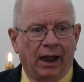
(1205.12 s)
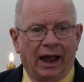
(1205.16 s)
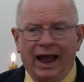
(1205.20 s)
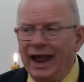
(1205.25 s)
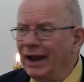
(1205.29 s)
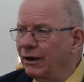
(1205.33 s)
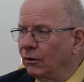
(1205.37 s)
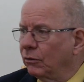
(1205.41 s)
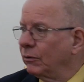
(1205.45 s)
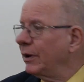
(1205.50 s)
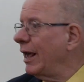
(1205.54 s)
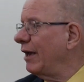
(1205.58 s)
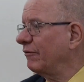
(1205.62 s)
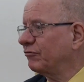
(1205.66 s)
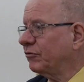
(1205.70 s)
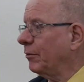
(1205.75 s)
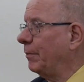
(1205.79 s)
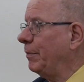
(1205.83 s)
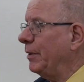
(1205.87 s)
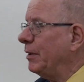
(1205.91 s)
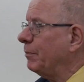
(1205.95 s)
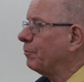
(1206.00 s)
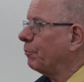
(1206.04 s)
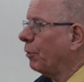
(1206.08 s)
I don't have
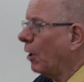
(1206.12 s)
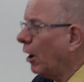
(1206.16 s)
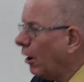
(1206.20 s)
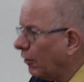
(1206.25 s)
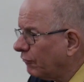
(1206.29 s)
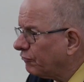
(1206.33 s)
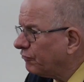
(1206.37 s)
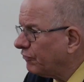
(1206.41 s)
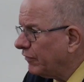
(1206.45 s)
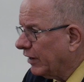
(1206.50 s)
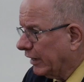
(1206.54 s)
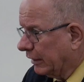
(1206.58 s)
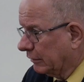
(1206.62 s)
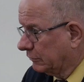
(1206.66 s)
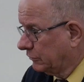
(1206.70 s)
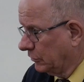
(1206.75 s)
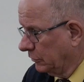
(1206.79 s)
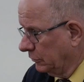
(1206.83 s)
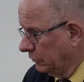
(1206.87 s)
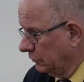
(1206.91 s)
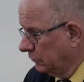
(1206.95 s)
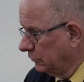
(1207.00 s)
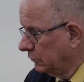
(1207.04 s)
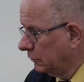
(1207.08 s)
to be
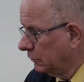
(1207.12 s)
perfect.